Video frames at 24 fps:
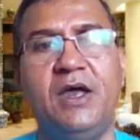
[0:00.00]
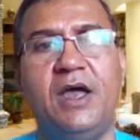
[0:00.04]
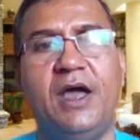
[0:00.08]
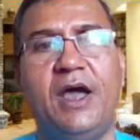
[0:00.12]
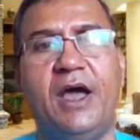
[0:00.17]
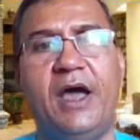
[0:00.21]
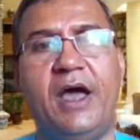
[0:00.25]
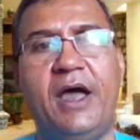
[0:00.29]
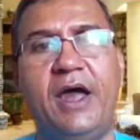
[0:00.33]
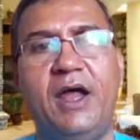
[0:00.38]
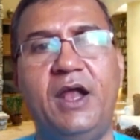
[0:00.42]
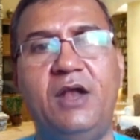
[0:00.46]

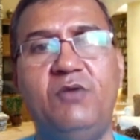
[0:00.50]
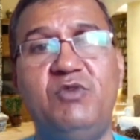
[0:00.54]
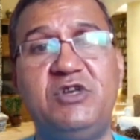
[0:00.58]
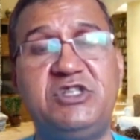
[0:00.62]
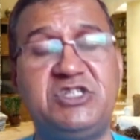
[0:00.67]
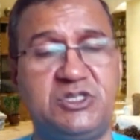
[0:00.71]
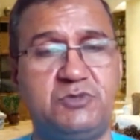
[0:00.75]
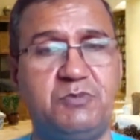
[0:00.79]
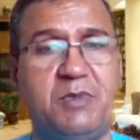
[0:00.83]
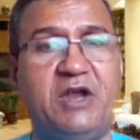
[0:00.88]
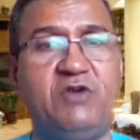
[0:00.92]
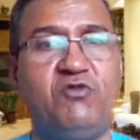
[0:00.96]
and which
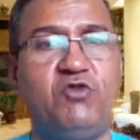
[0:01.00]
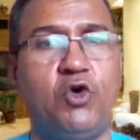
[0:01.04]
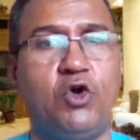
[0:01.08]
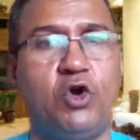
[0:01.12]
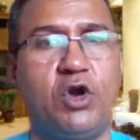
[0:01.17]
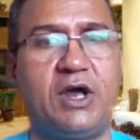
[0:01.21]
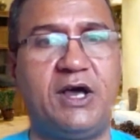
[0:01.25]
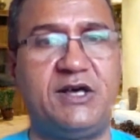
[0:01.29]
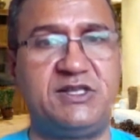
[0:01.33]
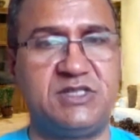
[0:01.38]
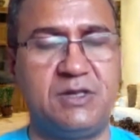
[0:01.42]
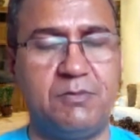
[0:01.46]
is meant for
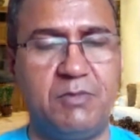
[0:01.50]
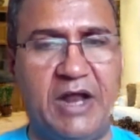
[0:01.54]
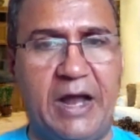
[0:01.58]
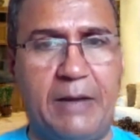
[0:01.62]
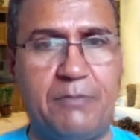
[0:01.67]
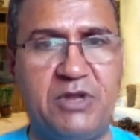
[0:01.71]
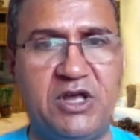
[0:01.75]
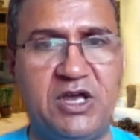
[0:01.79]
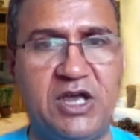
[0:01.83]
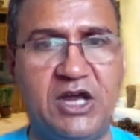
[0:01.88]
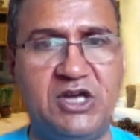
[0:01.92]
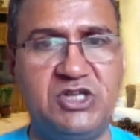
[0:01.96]
customer
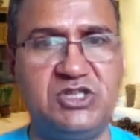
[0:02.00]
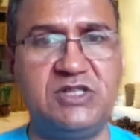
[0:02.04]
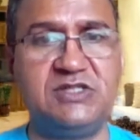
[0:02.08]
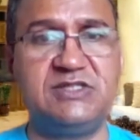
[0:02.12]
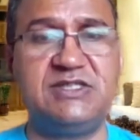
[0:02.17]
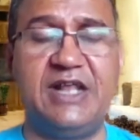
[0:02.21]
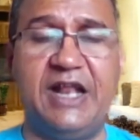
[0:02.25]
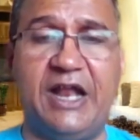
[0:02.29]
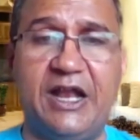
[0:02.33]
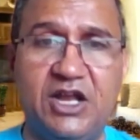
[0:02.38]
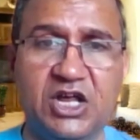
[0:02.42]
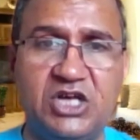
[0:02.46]
applications.
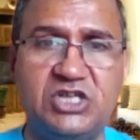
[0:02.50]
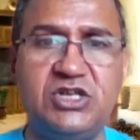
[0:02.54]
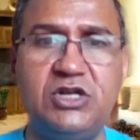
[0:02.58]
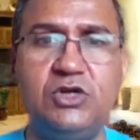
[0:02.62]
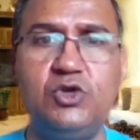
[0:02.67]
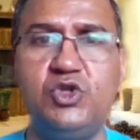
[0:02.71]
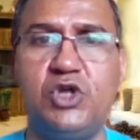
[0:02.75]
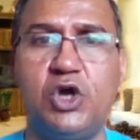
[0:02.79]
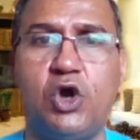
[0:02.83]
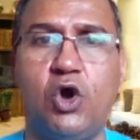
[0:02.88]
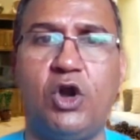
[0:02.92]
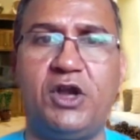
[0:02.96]
In addition to
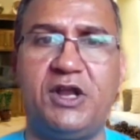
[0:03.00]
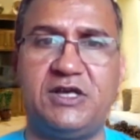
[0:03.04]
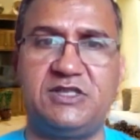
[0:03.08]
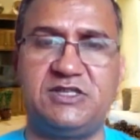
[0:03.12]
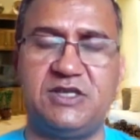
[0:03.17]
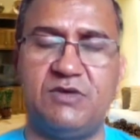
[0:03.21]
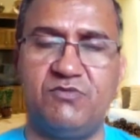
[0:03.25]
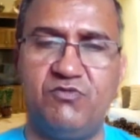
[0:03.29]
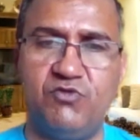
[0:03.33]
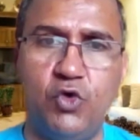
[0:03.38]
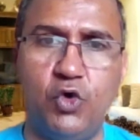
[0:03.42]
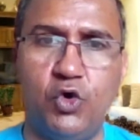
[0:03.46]
the Cortex
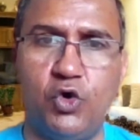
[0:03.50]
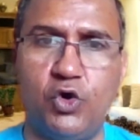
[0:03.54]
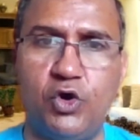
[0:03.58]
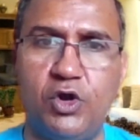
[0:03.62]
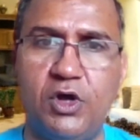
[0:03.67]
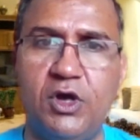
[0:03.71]
M4,